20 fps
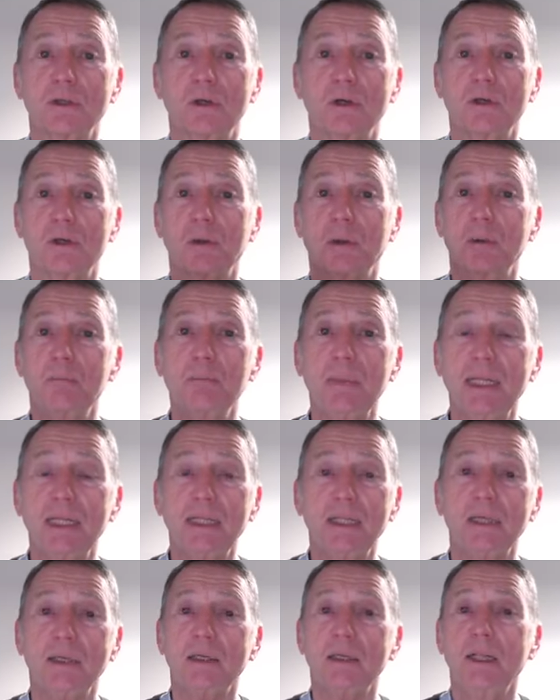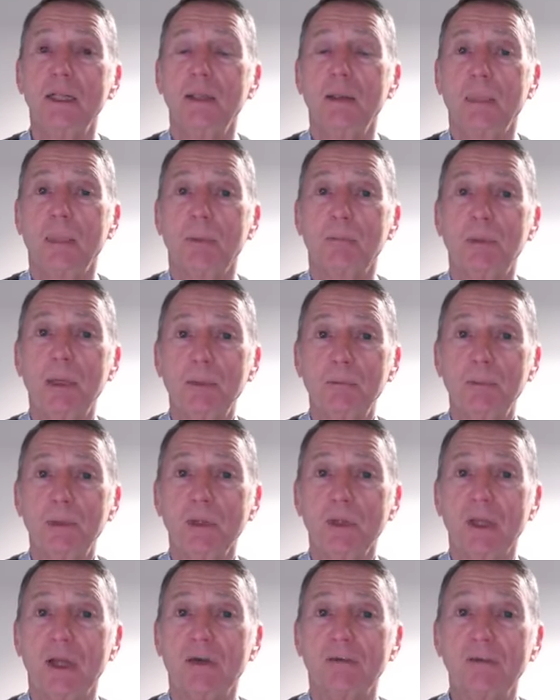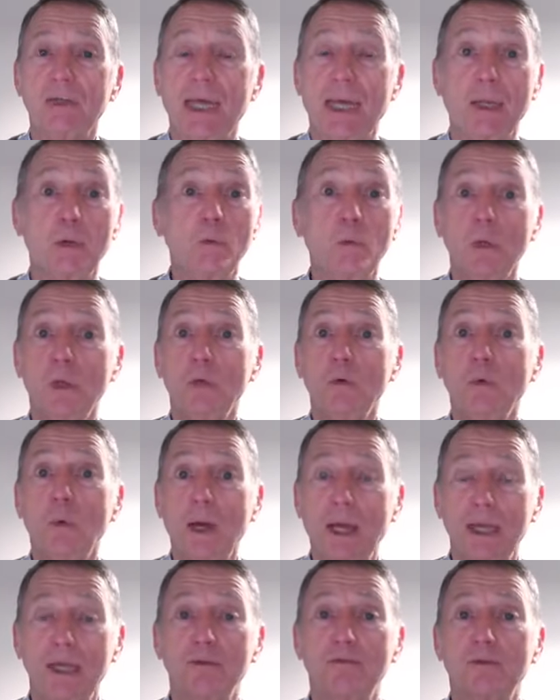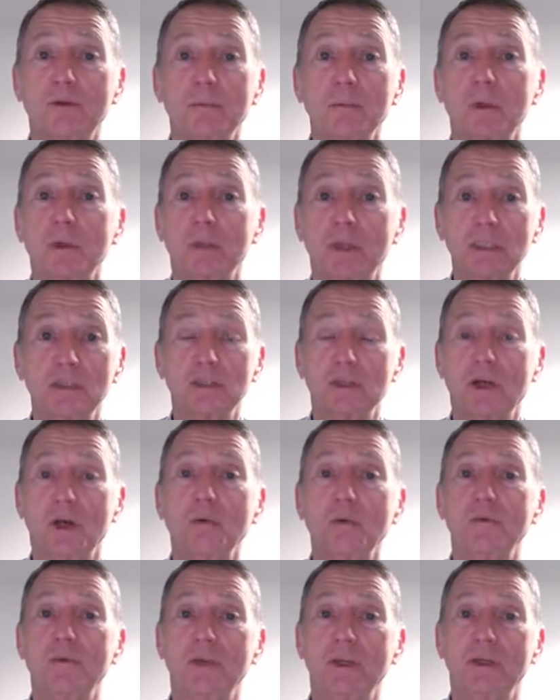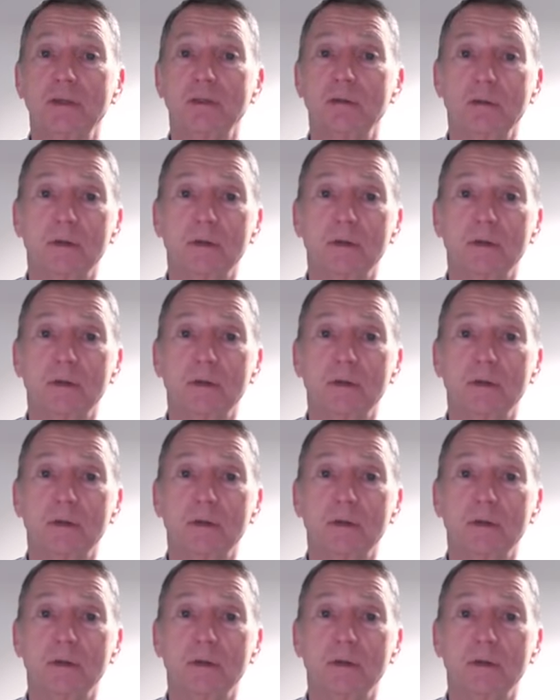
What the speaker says: or a million people that have died worldwide from this COVID.